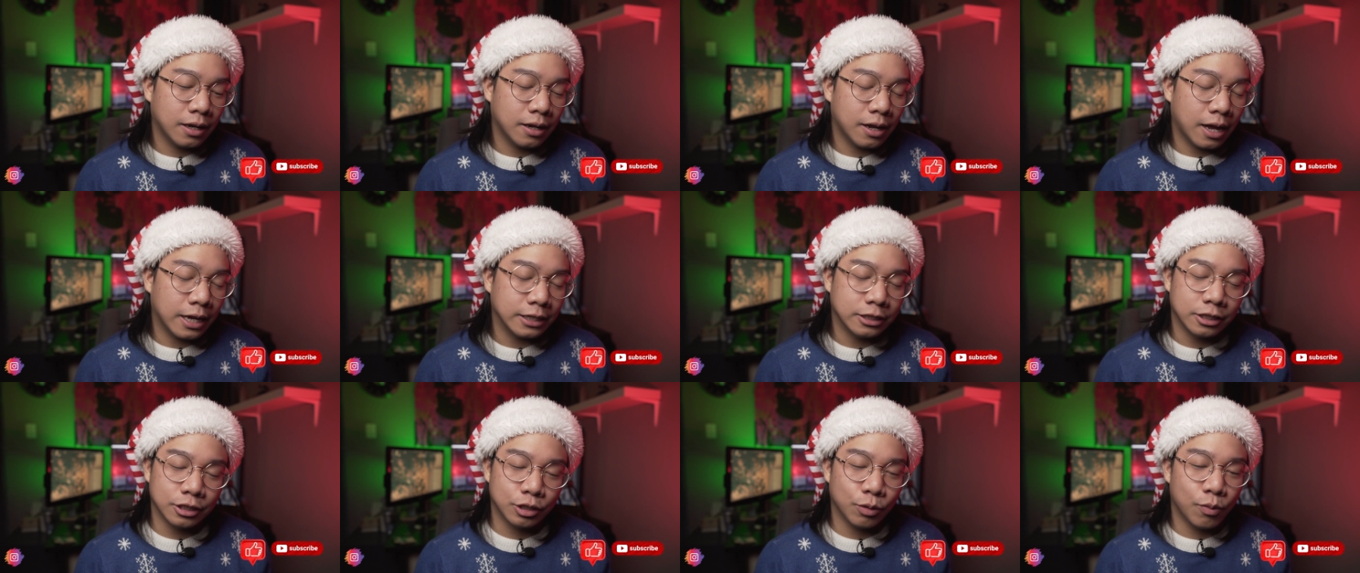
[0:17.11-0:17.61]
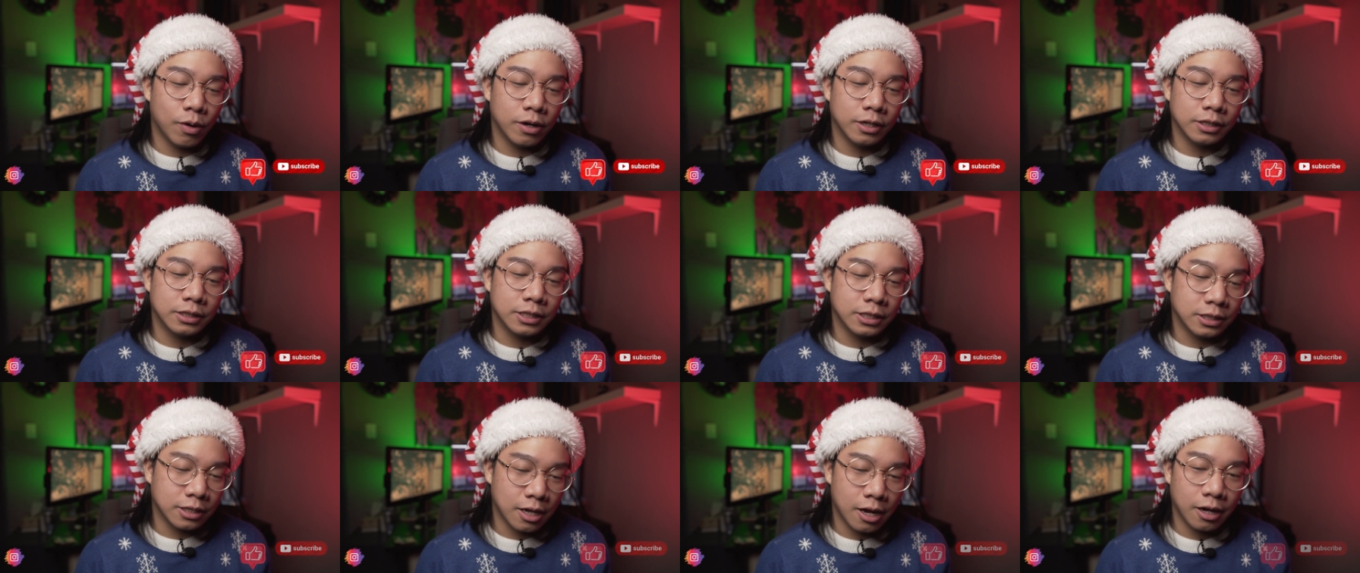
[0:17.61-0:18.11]
I just
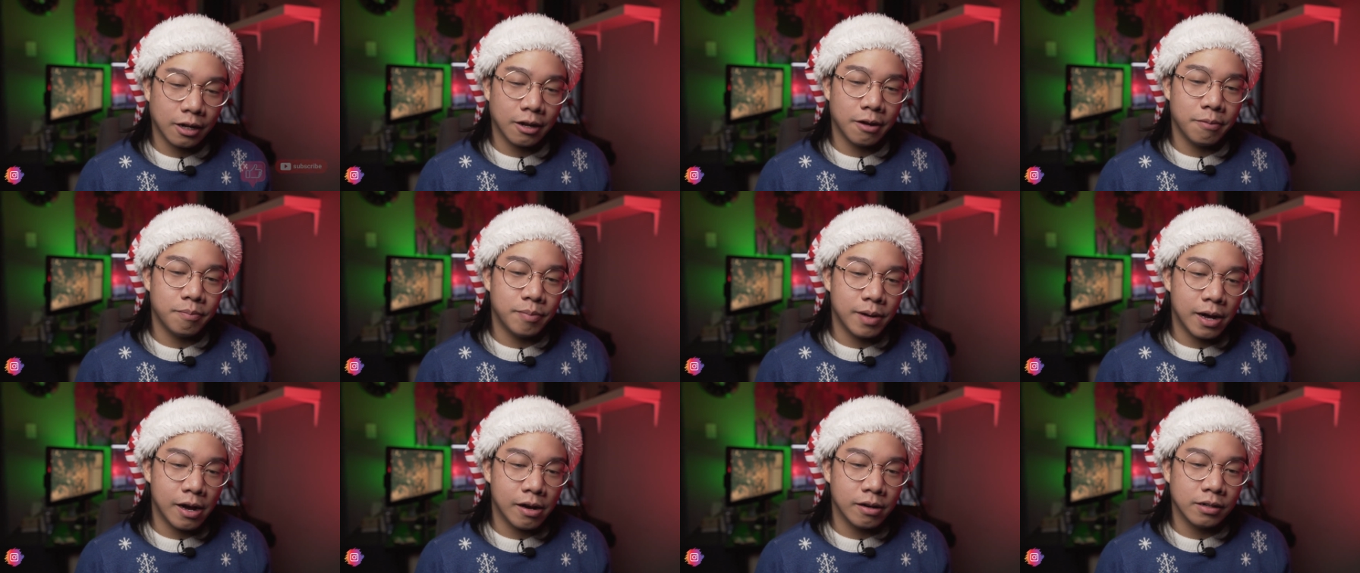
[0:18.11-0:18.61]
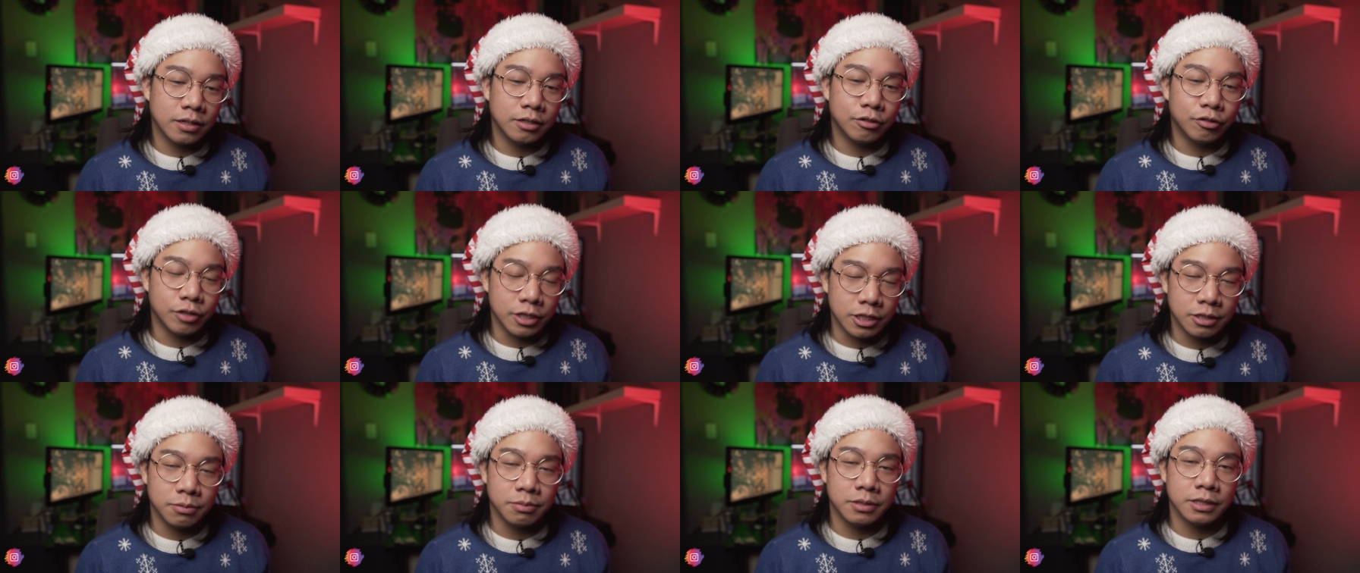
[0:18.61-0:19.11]
wanted to talk about
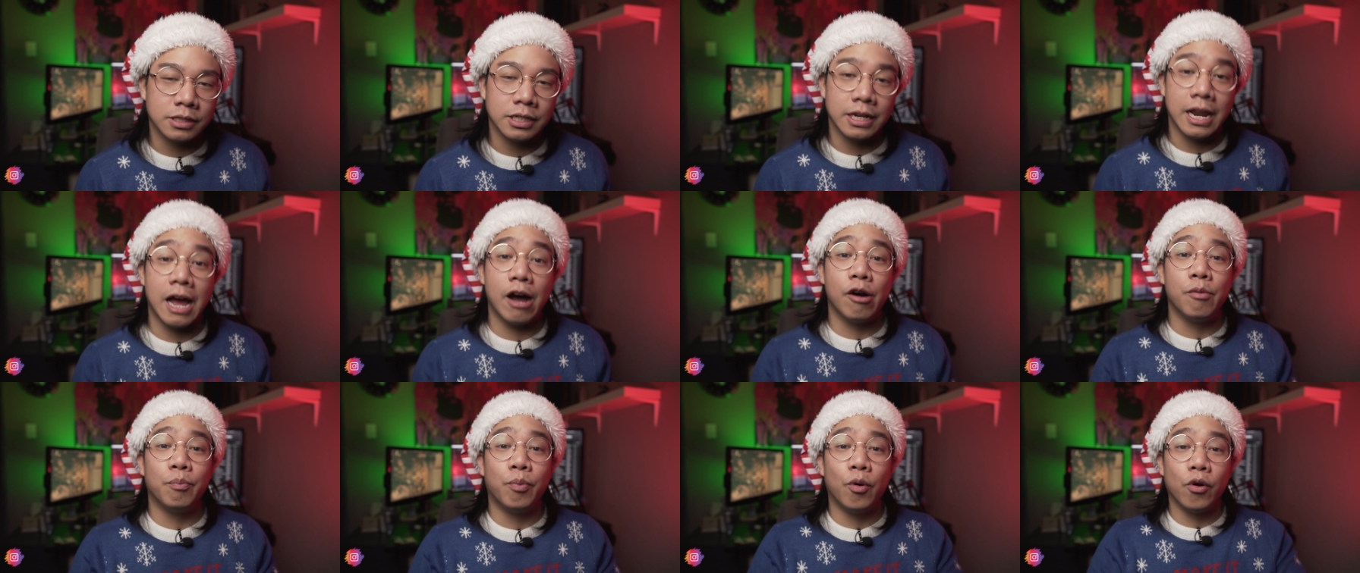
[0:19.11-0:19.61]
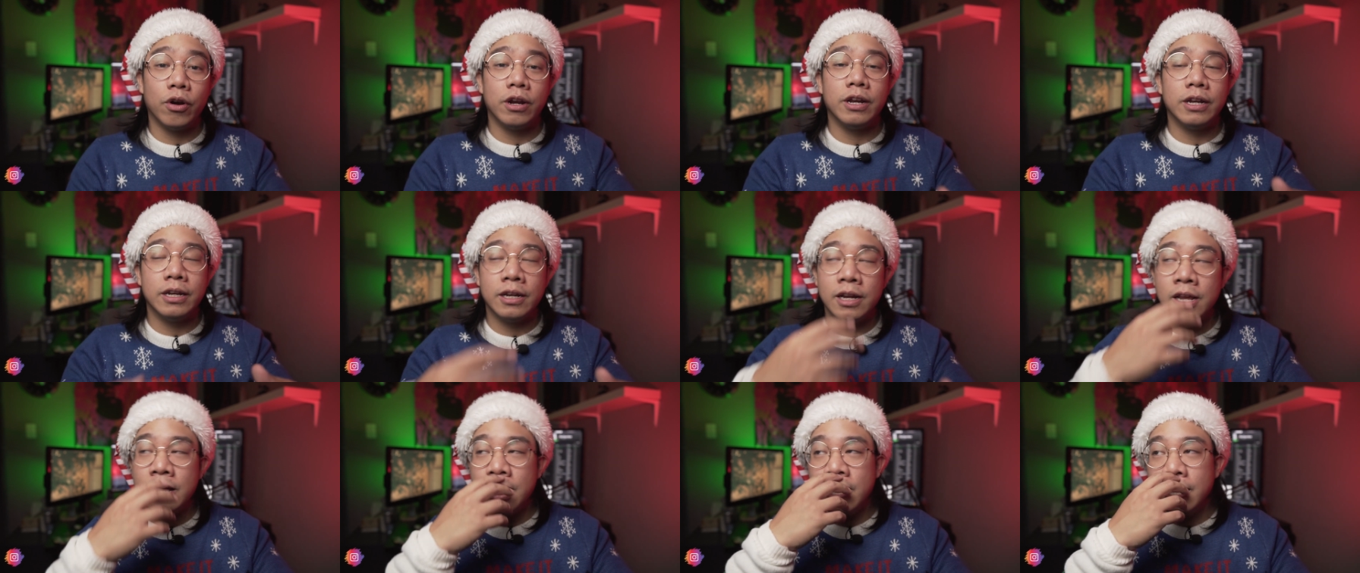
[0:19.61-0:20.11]
Christmas and how
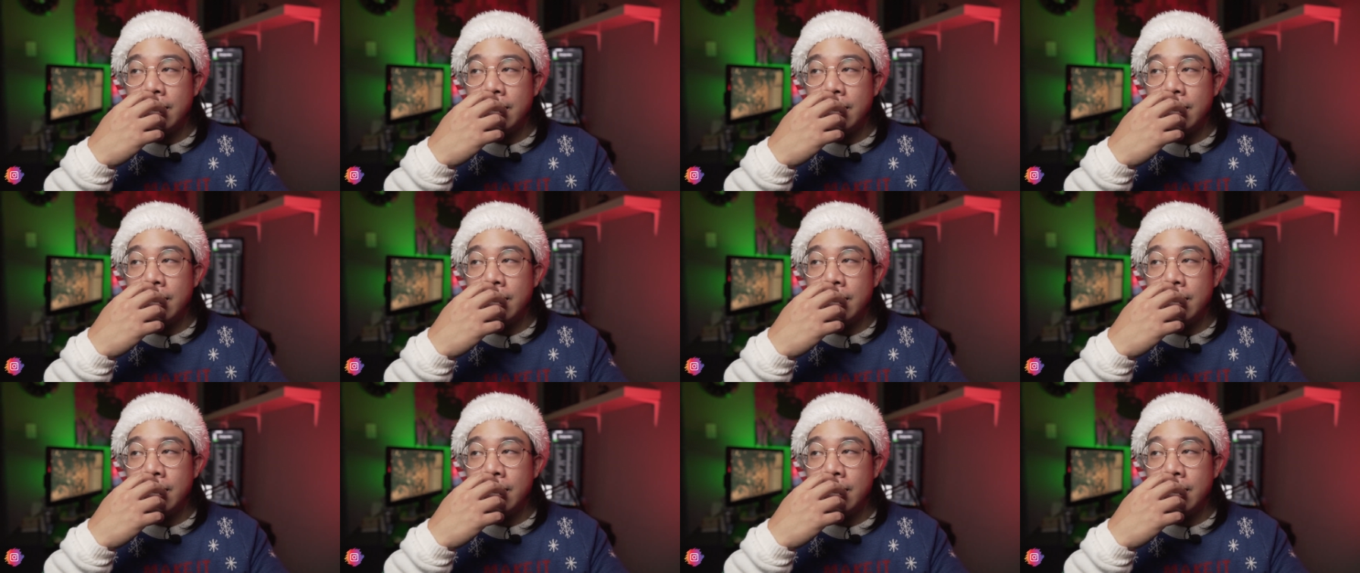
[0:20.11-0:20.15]
important